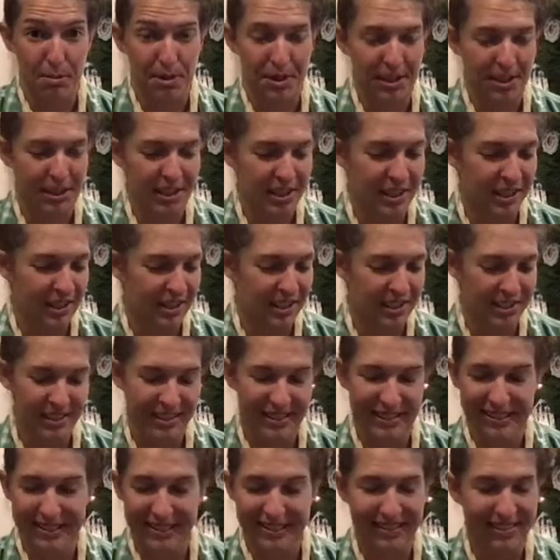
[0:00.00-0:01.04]
Potter
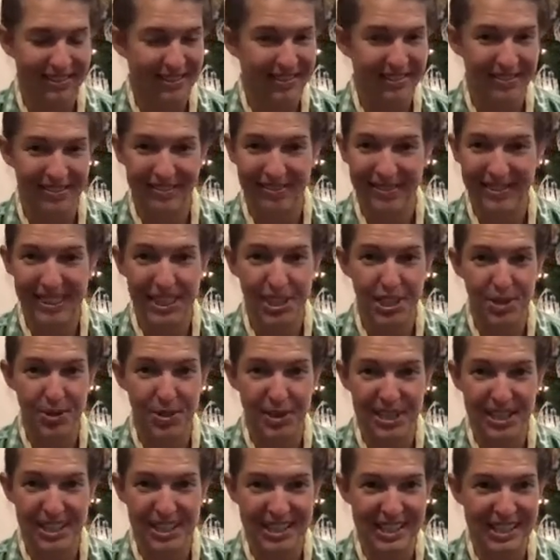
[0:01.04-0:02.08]

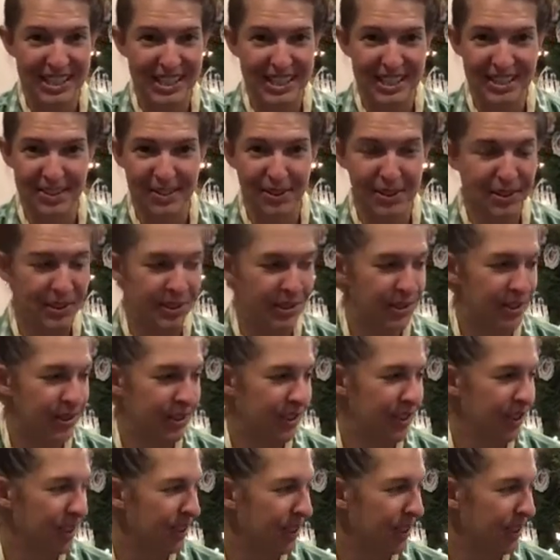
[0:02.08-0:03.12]
situation is throwing a
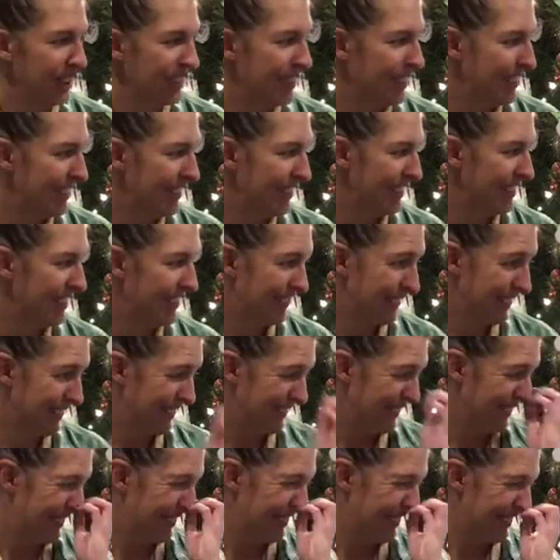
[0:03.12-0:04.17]
whole new,
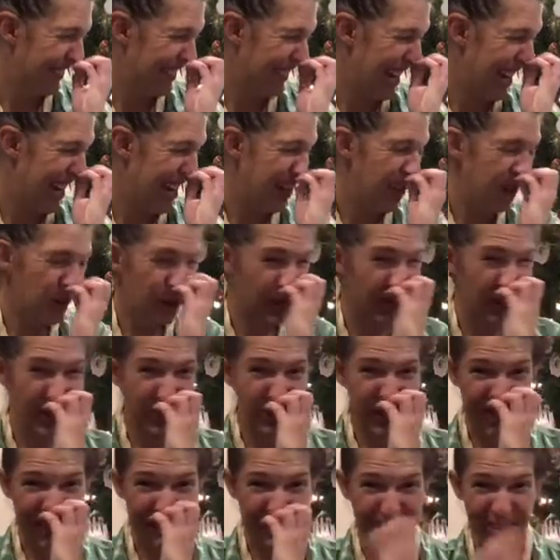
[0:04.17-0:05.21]
adding a whole
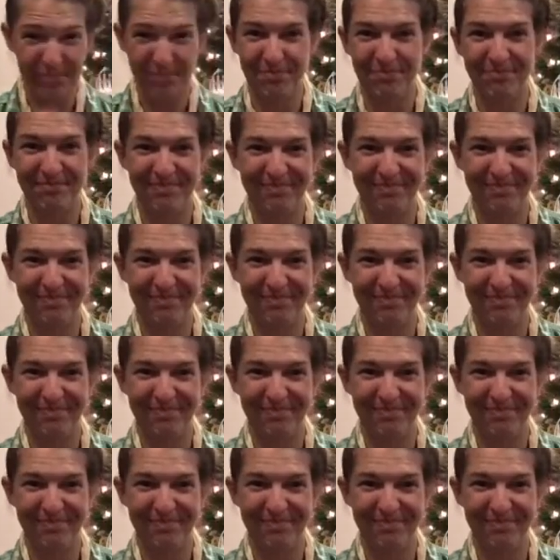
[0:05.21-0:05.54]
new angle.